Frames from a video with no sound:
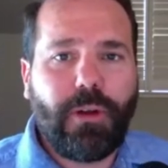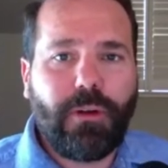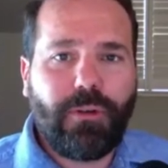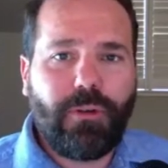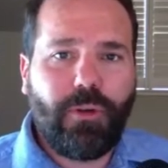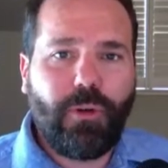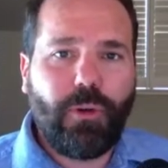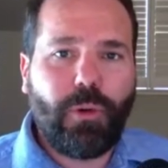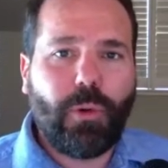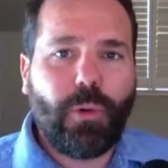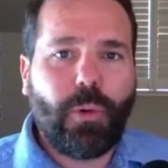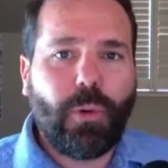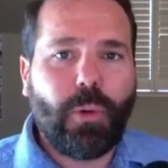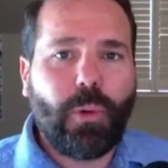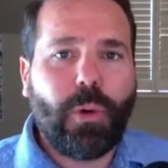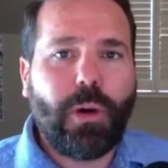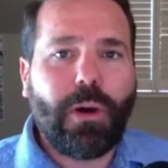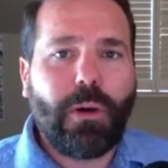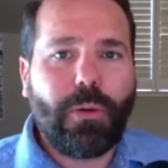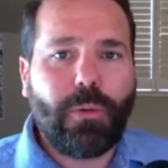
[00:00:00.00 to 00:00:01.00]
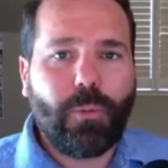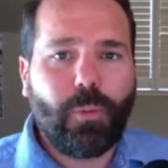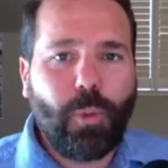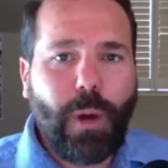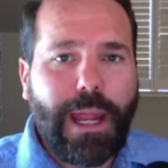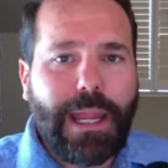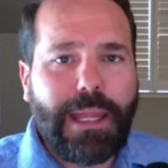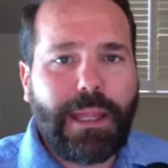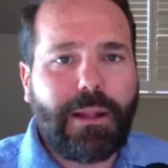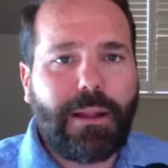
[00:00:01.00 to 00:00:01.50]
to
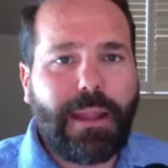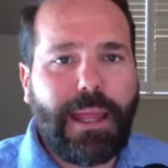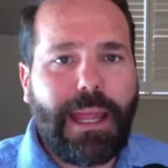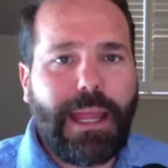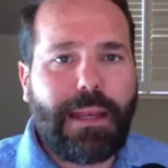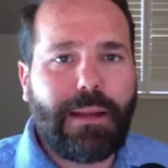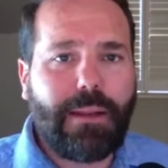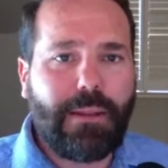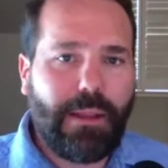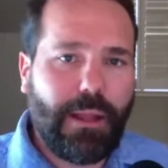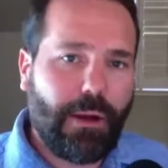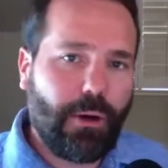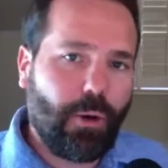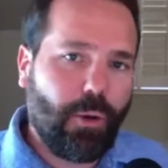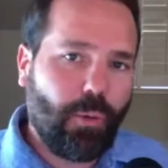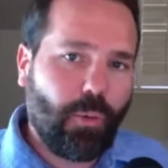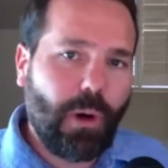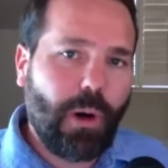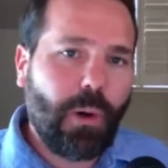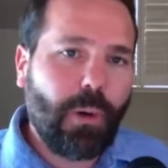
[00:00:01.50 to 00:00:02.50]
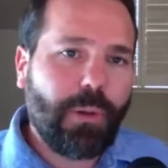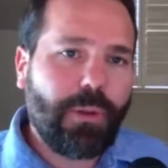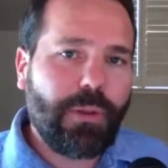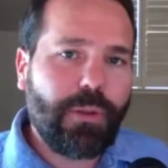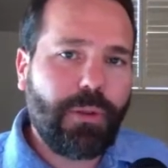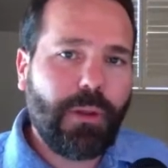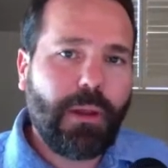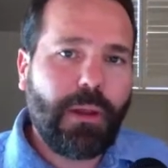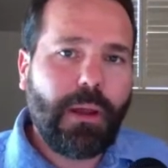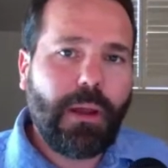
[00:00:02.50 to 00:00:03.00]
regulate their growth,